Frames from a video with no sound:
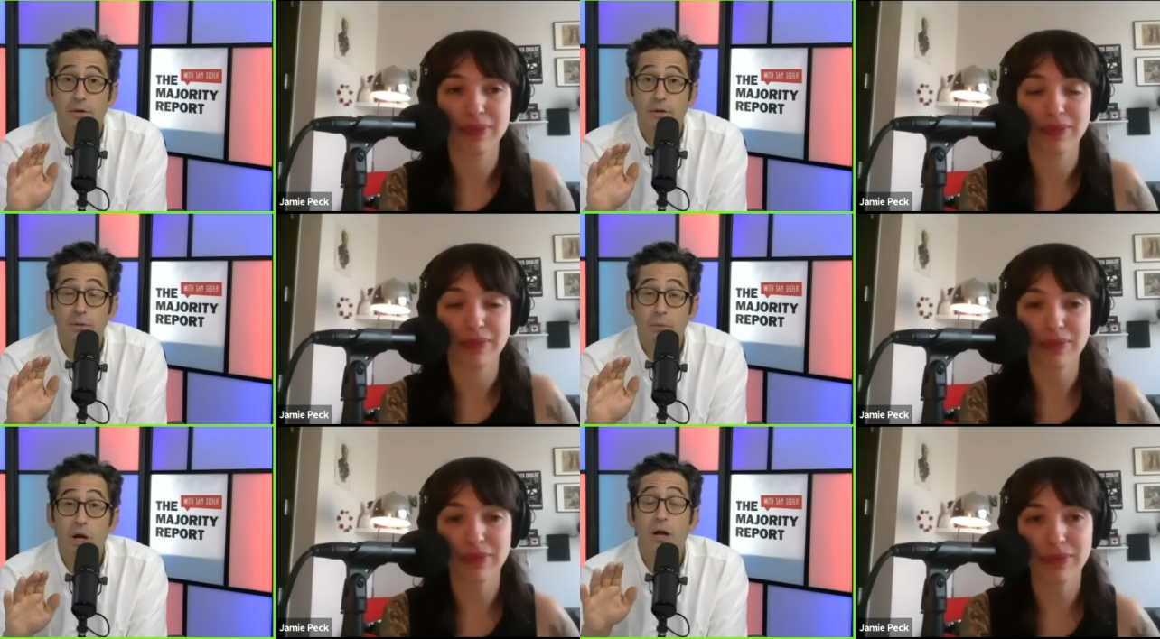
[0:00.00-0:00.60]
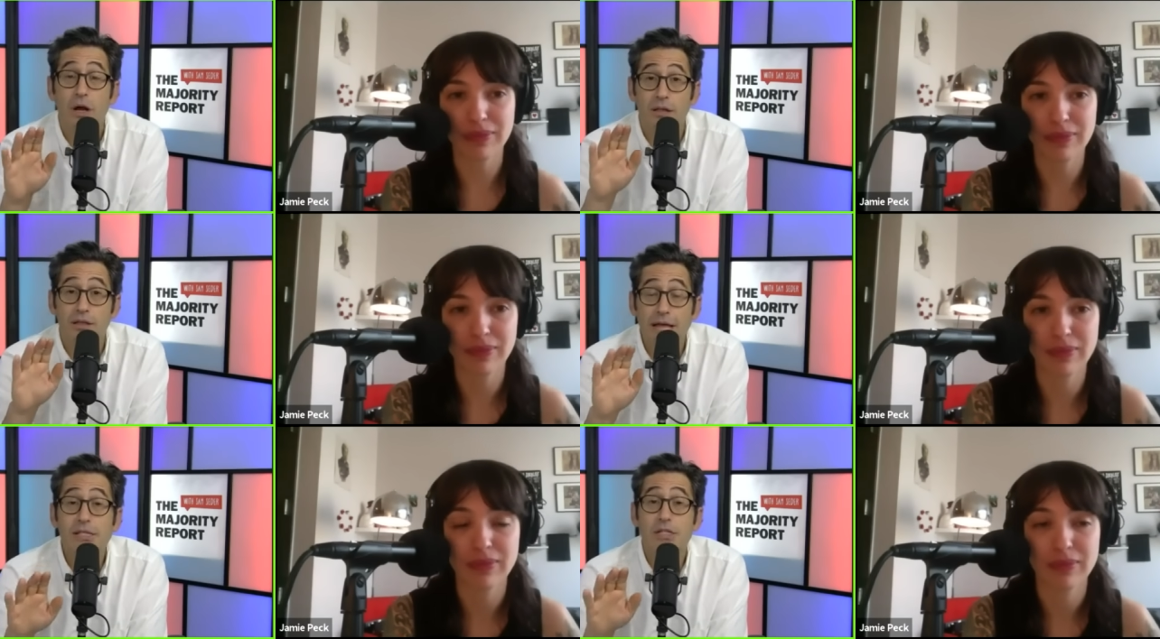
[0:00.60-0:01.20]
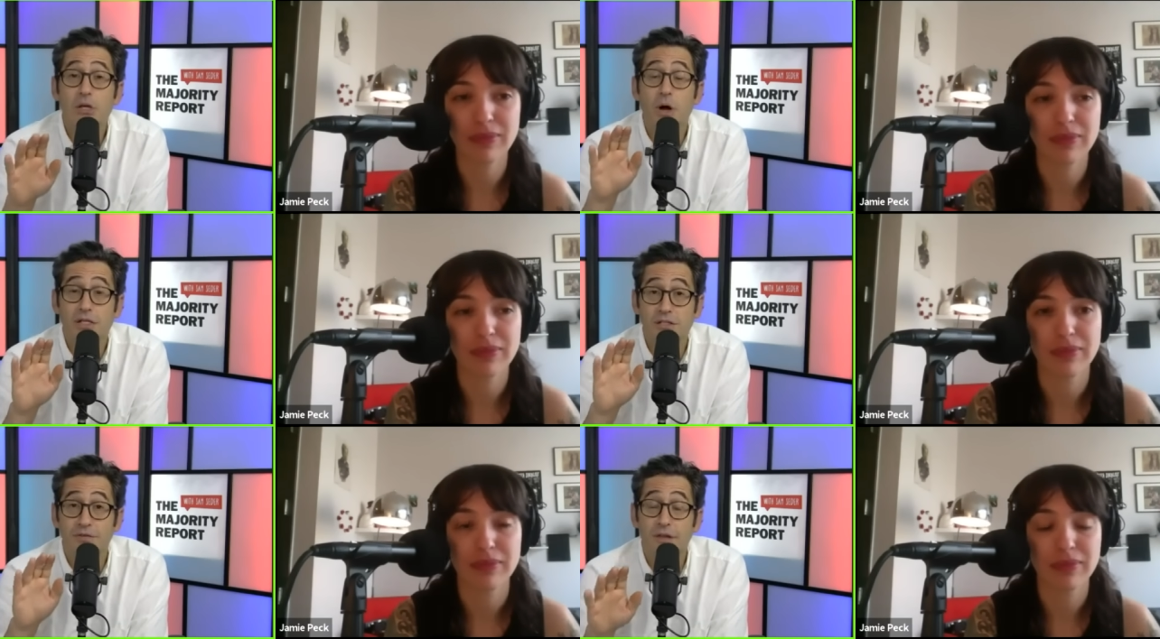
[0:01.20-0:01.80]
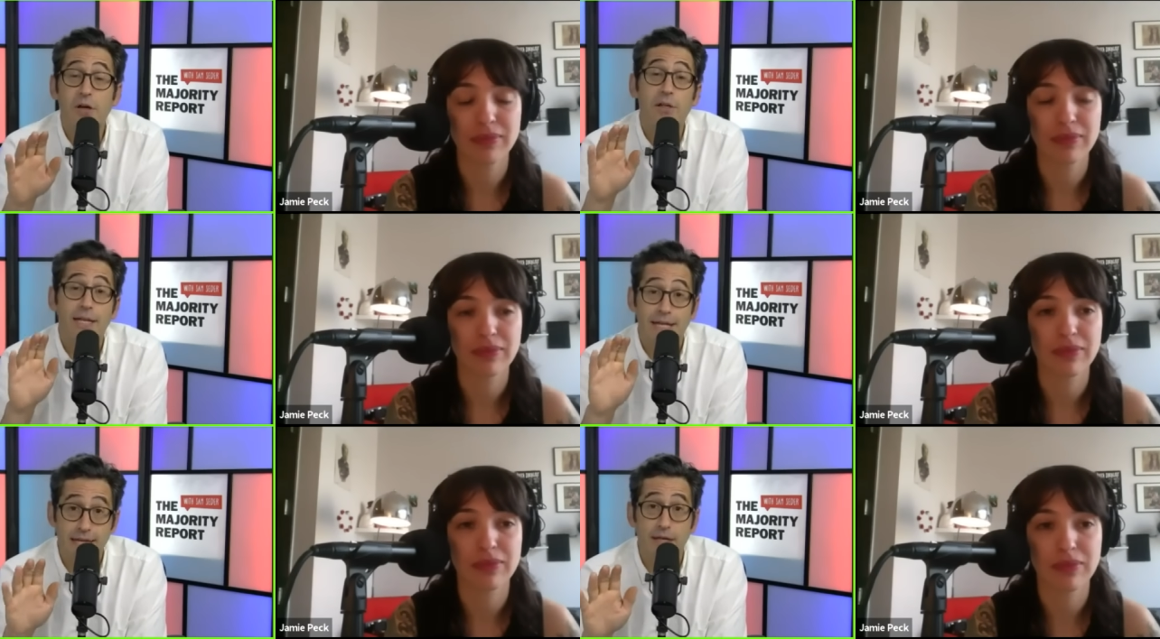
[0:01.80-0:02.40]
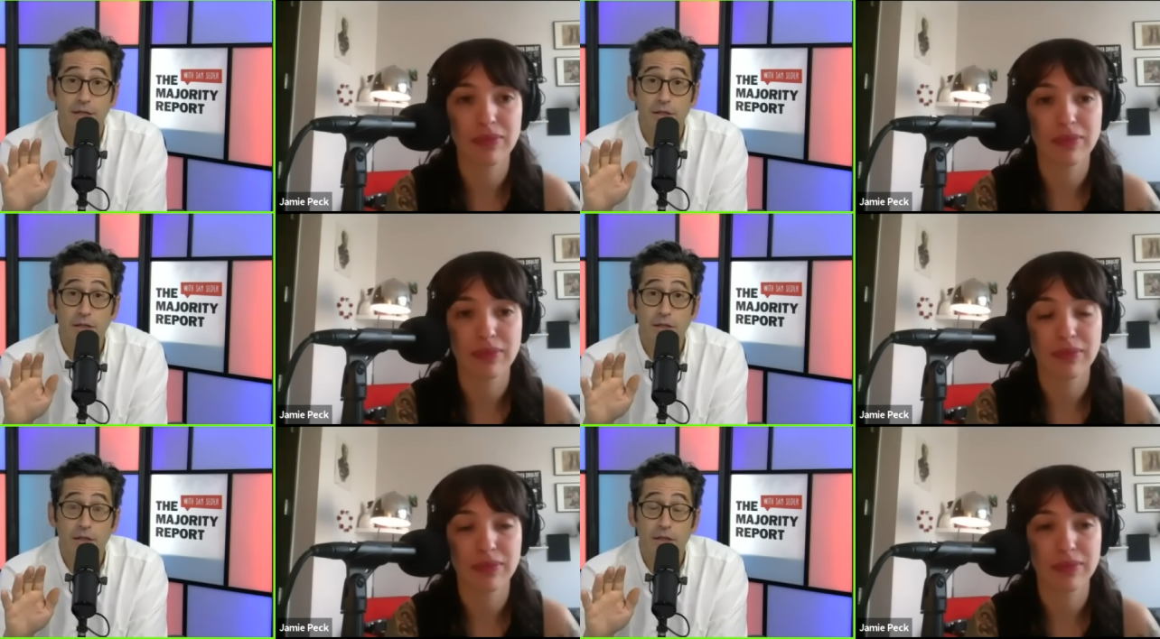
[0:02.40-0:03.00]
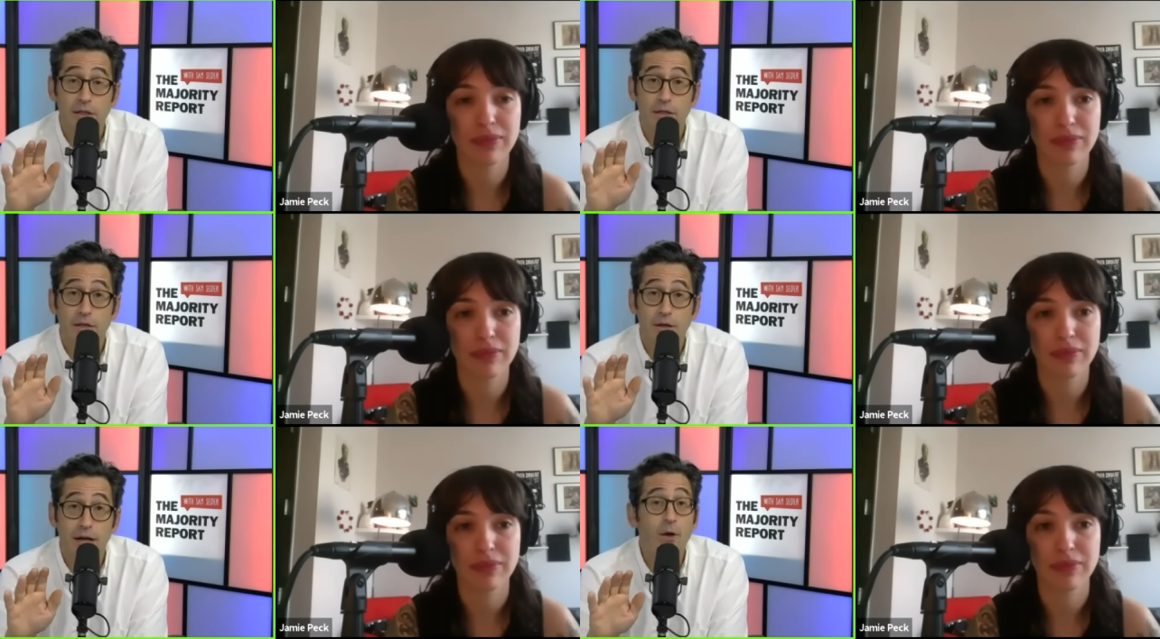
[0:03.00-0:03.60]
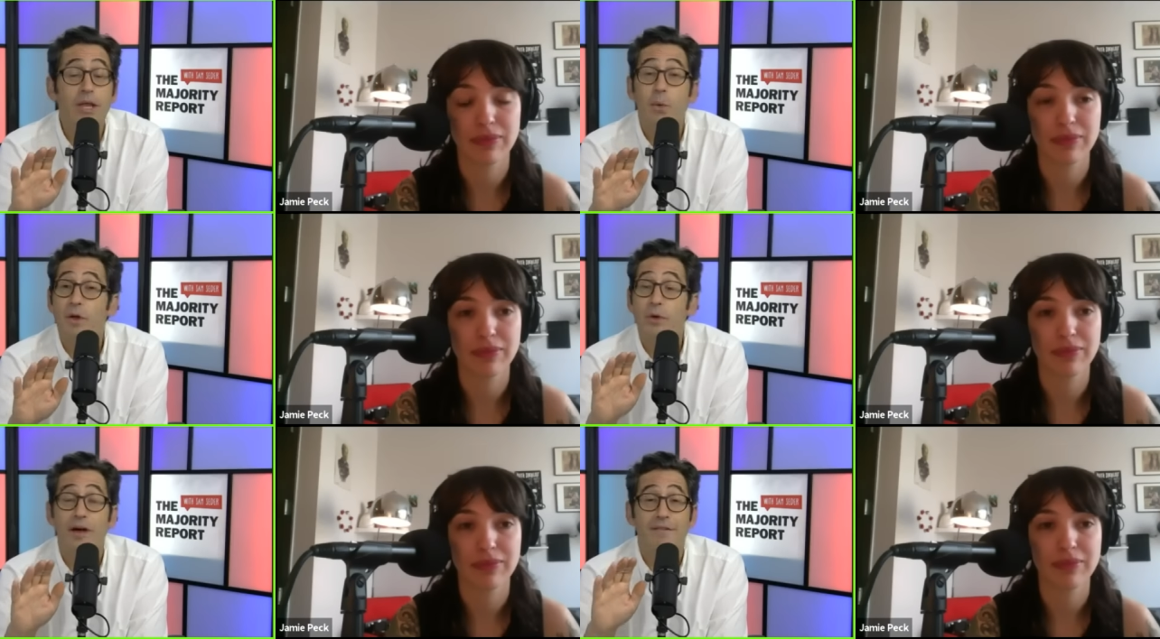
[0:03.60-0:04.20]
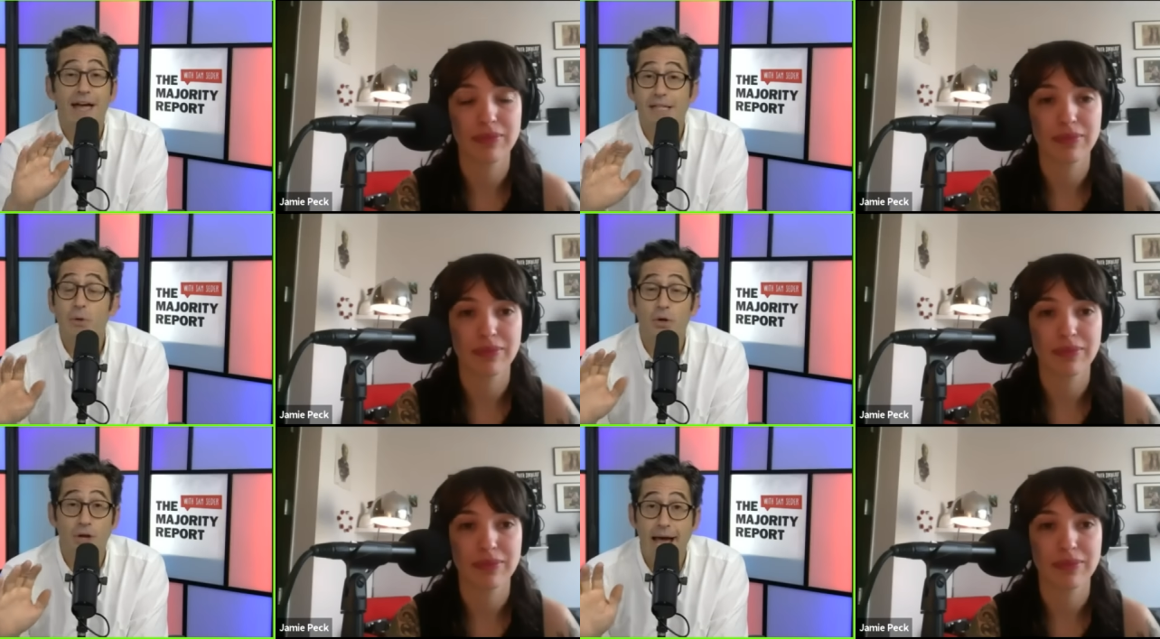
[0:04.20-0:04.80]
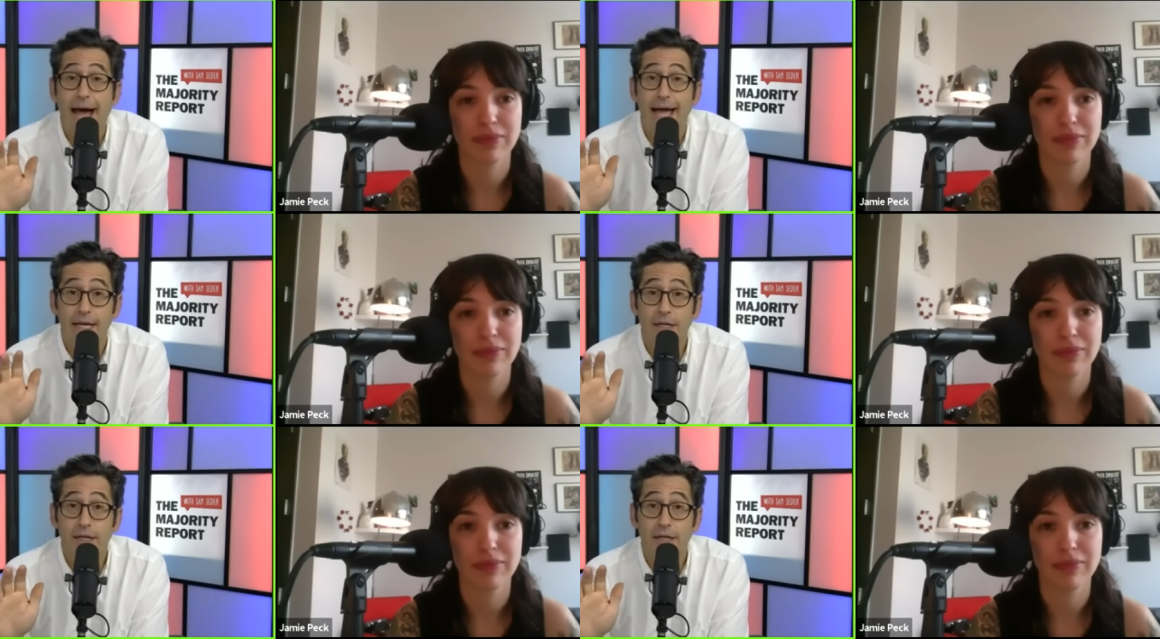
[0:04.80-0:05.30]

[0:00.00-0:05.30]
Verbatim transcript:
Speaker 1: where unless you are severely ill, I don't care whether you have asthma or not,